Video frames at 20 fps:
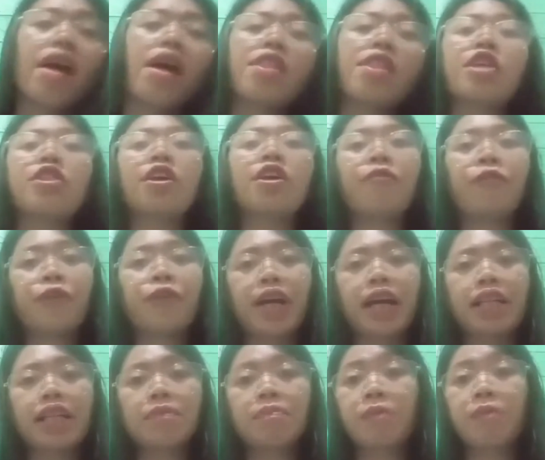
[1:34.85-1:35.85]
the
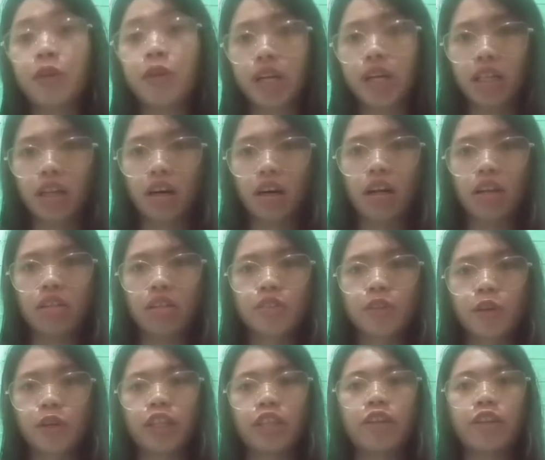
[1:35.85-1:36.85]
different miracles
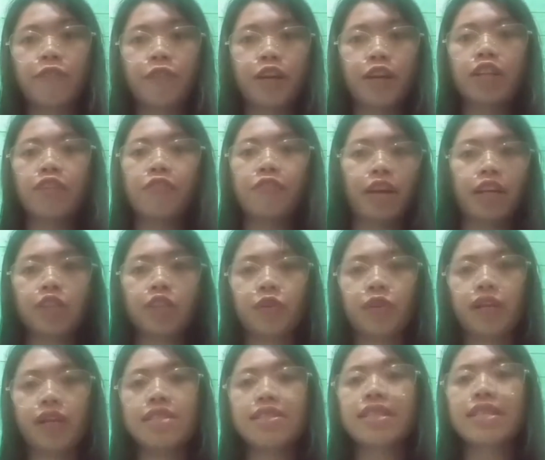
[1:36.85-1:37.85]
or the different
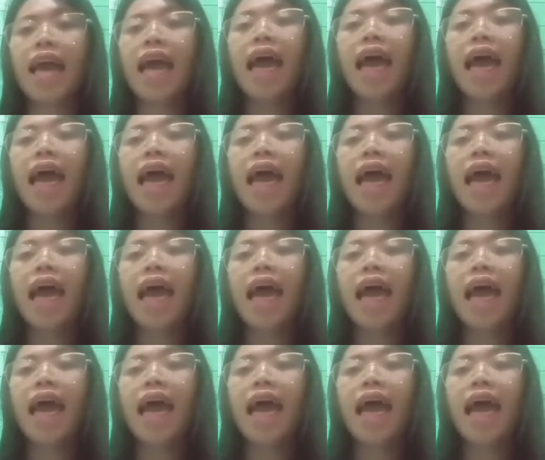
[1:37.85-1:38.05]
victories